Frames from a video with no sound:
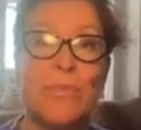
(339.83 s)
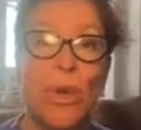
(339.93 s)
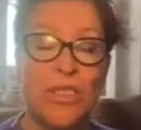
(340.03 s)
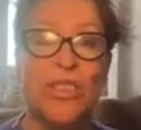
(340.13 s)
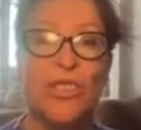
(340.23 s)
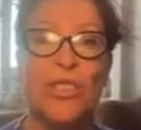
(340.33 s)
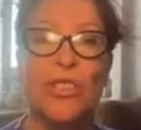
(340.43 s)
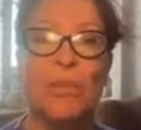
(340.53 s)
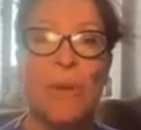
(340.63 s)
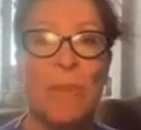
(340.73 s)
once
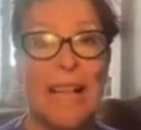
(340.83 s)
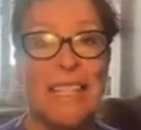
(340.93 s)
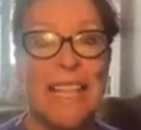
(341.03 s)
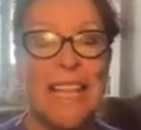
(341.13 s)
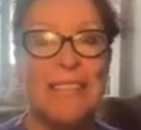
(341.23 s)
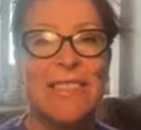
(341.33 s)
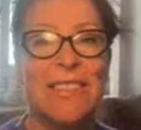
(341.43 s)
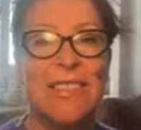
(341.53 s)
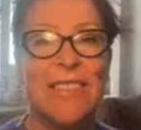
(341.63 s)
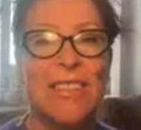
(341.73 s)
you're put back together and
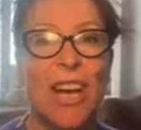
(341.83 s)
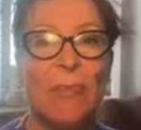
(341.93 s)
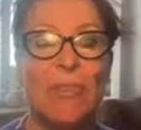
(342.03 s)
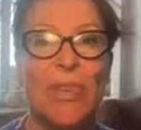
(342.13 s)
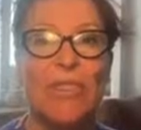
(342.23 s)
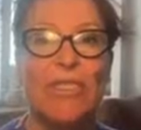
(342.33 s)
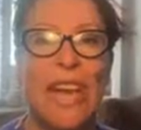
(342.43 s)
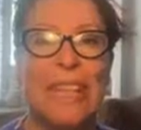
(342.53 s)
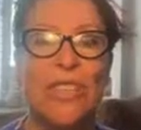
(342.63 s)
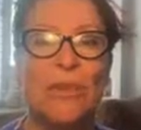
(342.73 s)
stitched up, we'll
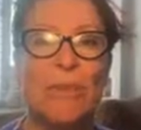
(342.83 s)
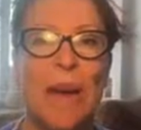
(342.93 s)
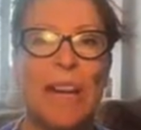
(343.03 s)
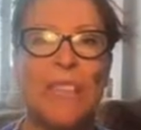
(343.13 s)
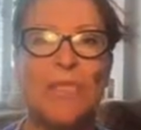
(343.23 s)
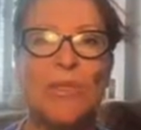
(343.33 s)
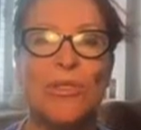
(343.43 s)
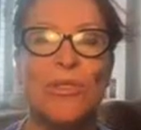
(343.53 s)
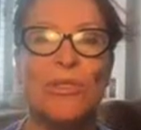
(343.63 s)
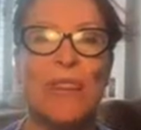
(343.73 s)
take you back into
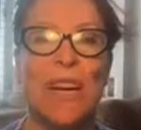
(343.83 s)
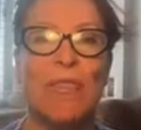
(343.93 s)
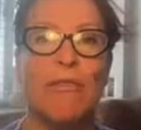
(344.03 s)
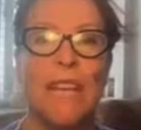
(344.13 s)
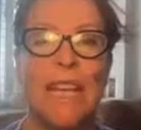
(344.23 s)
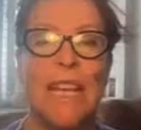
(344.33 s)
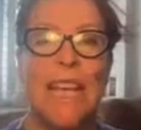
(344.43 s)
what's called recovery.